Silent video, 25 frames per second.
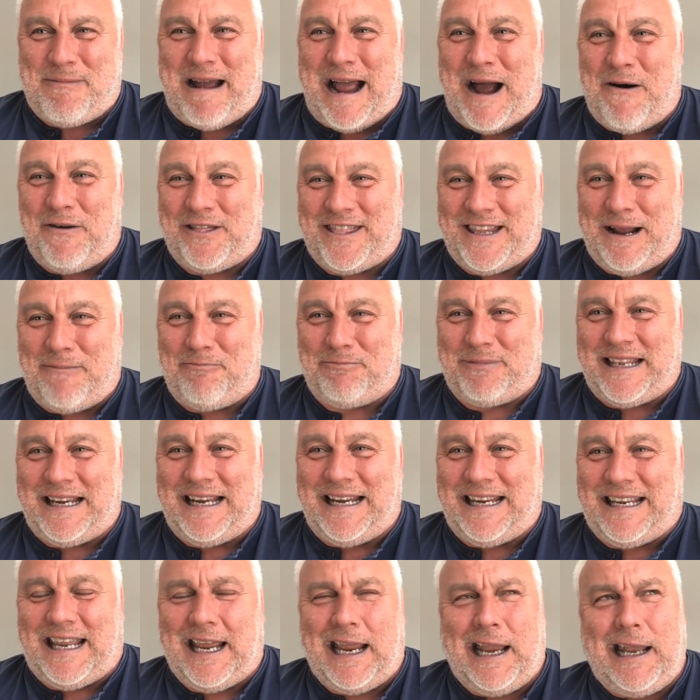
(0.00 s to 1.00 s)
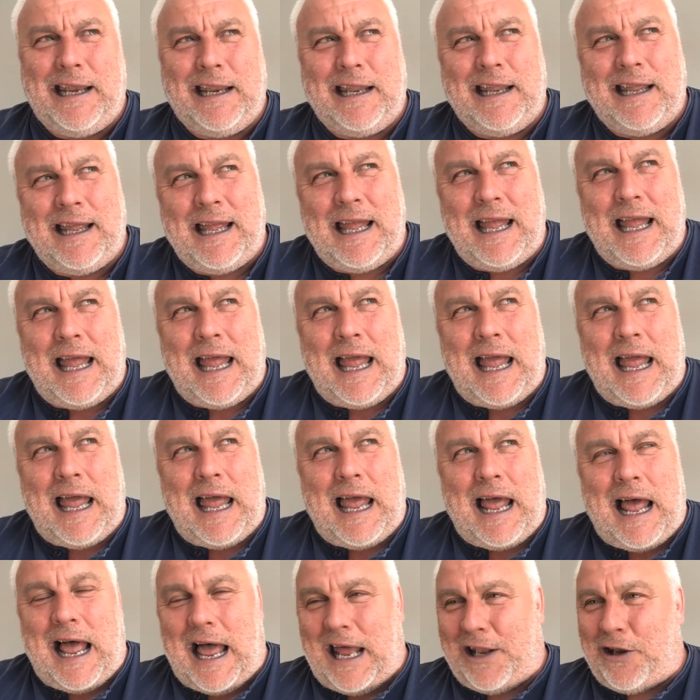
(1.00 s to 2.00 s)
of my mouth, and I'm thinking,
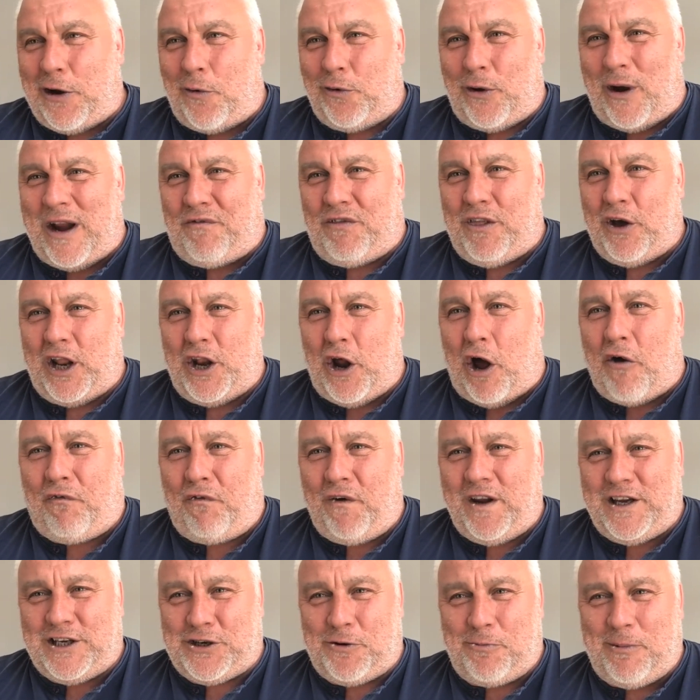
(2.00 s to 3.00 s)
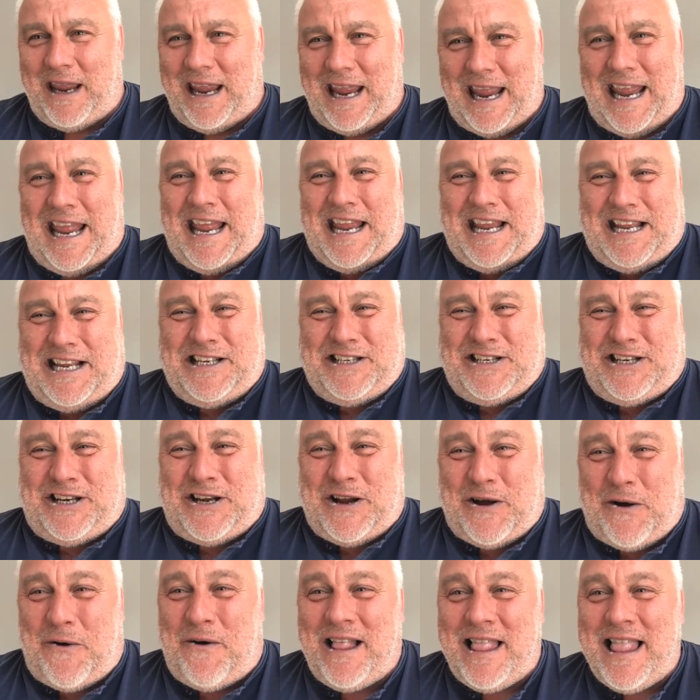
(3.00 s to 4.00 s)
I don't know if they're going to offer you something.
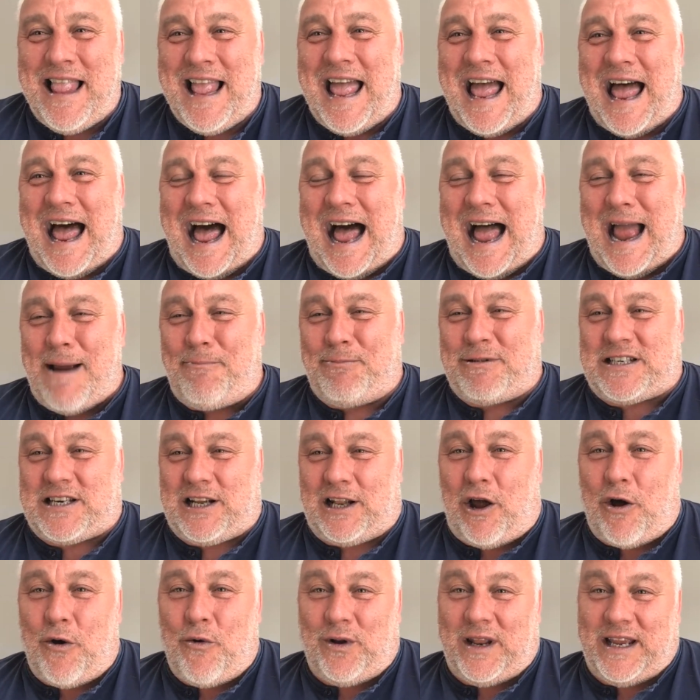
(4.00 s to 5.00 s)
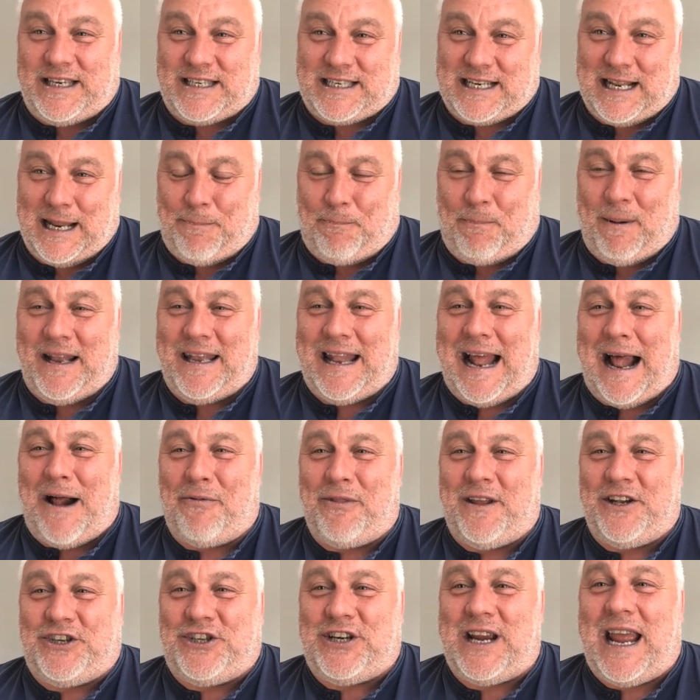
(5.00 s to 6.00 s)
So I'm slowly slipping
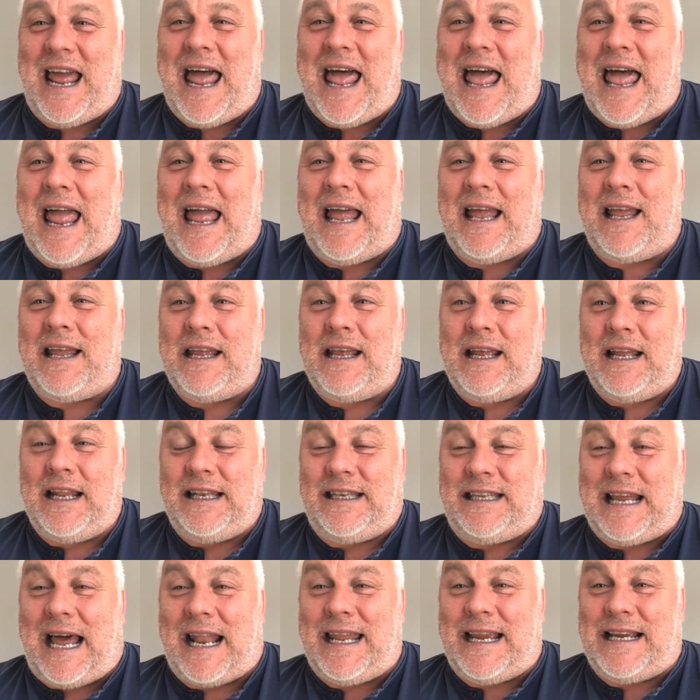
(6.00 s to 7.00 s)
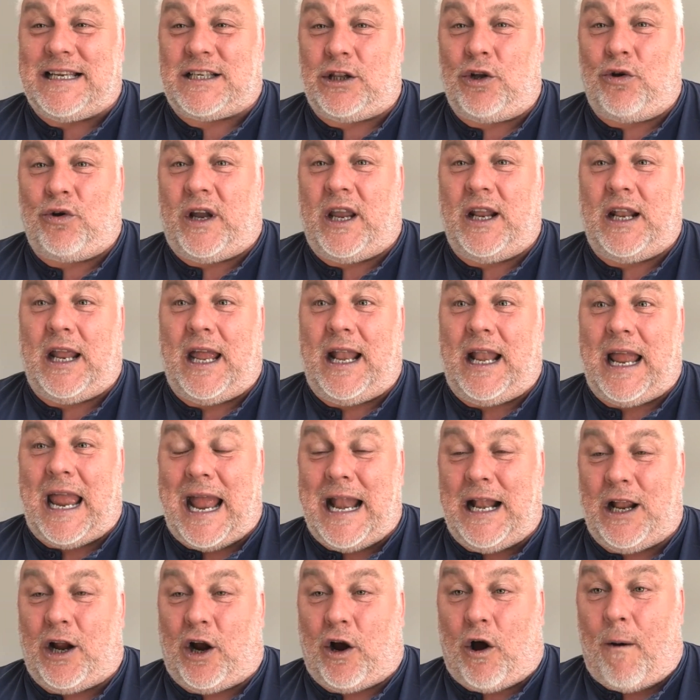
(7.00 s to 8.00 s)
down the chair. Danny's looking
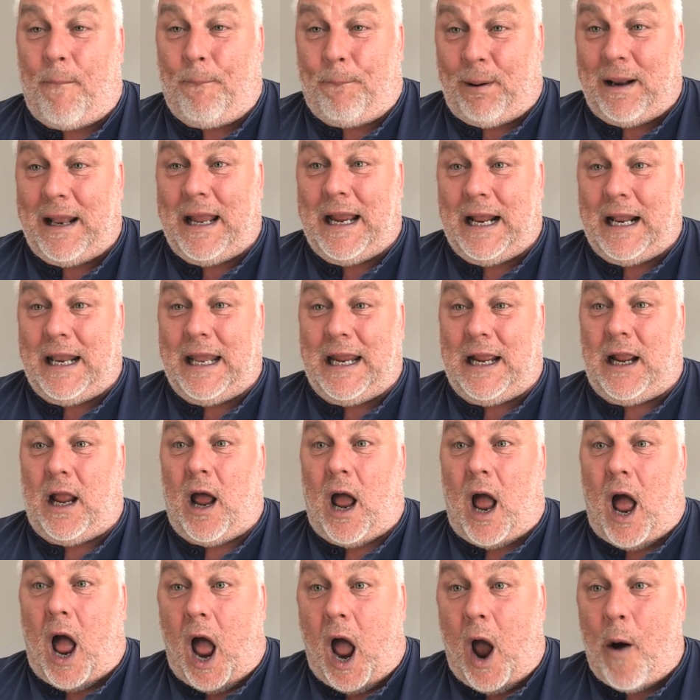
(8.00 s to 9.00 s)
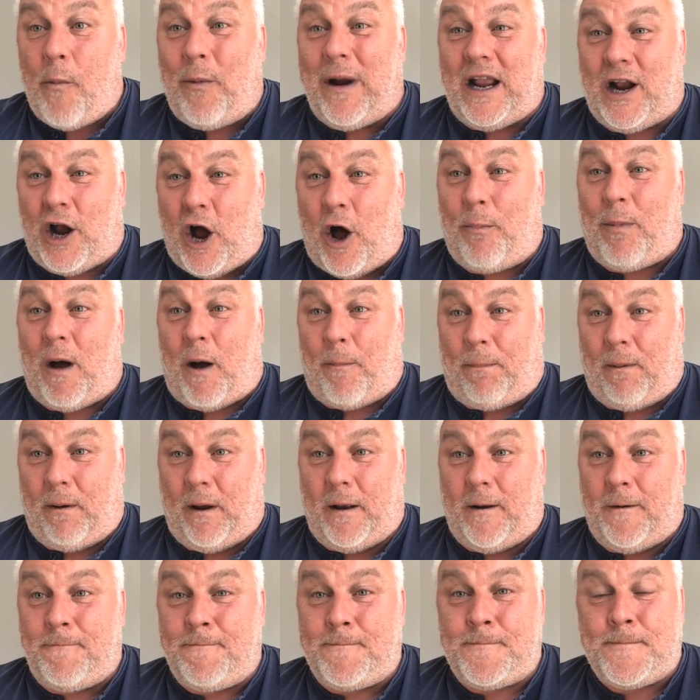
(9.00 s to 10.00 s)
in completely with
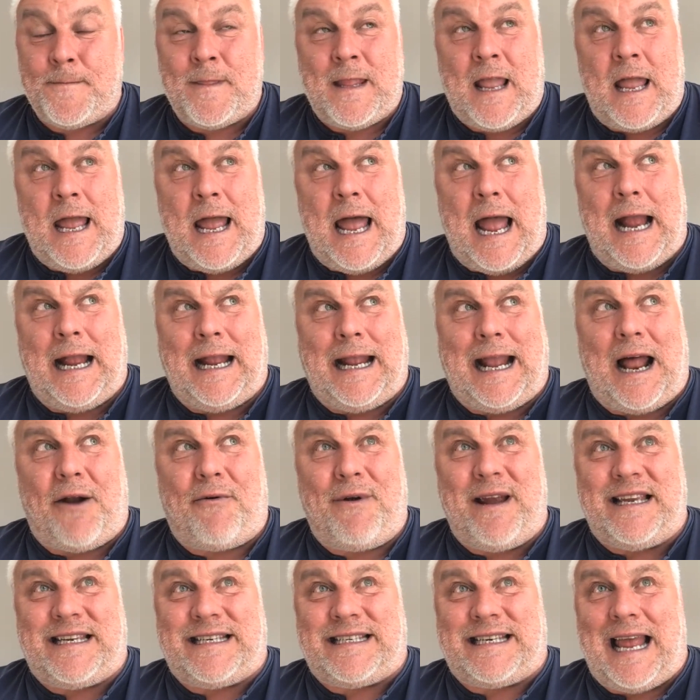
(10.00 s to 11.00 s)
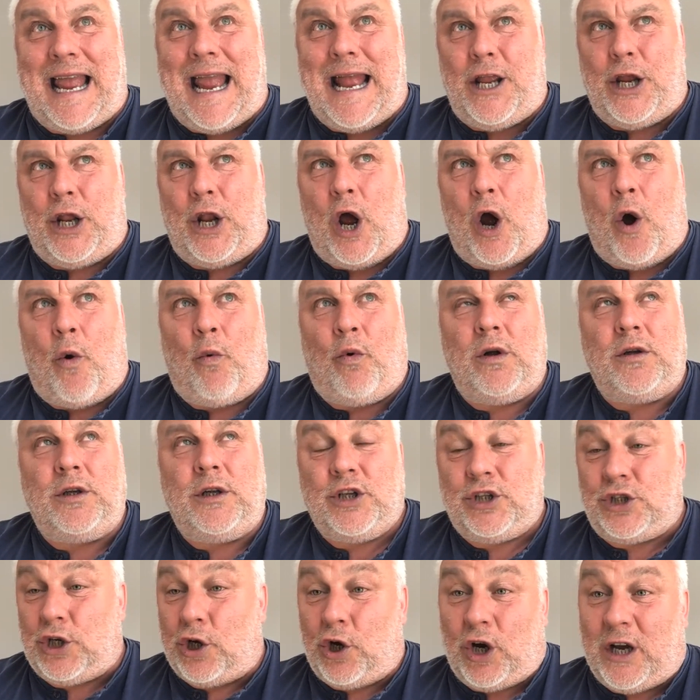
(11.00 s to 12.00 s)
Gobboppen, and Gary's saying, you know,
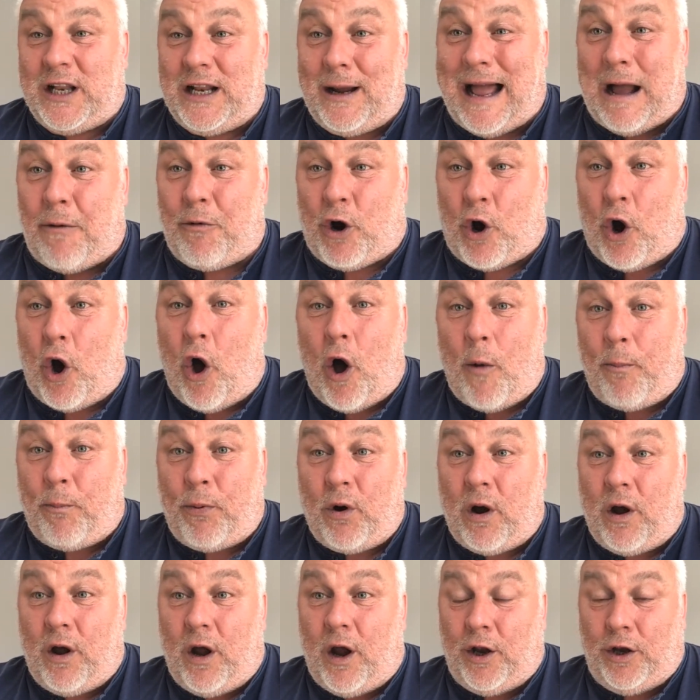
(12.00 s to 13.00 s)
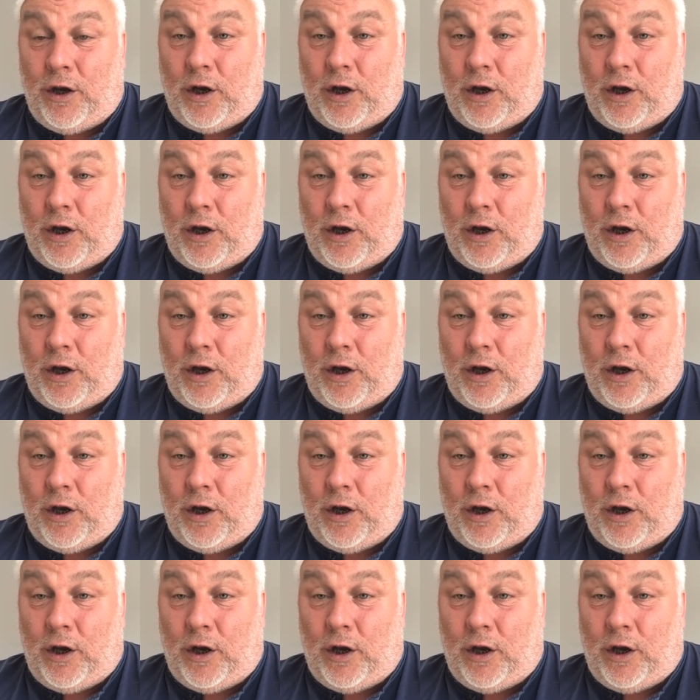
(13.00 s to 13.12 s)
talking about corporate